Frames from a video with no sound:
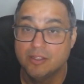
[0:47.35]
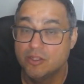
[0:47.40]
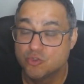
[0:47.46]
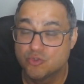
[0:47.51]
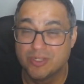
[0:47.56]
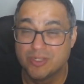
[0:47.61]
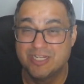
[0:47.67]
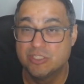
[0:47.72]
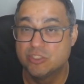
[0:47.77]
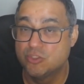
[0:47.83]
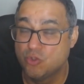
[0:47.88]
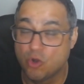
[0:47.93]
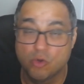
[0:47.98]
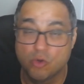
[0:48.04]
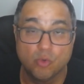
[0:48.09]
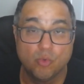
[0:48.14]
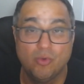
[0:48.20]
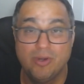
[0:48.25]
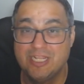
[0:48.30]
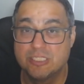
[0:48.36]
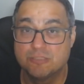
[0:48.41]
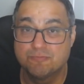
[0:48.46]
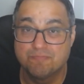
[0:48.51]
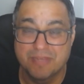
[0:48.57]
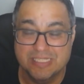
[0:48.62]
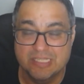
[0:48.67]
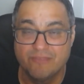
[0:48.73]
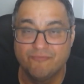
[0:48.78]
So it is not only
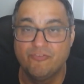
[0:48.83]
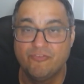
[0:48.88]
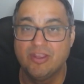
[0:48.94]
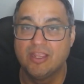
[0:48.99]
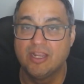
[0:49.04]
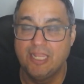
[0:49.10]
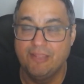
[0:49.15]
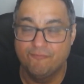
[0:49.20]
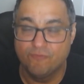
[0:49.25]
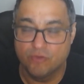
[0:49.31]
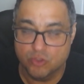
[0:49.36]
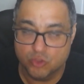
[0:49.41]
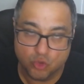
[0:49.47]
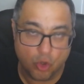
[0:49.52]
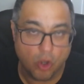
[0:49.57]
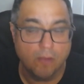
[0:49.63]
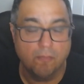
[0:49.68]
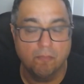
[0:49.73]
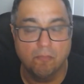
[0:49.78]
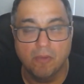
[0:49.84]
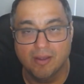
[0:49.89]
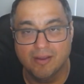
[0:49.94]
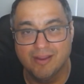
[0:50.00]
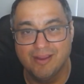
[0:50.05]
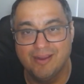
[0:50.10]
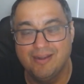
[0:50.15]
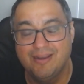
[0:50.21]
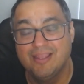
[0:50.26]
specifically for stock
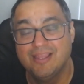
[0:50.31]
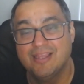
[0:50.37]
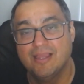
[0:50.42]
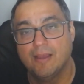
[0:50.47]
market,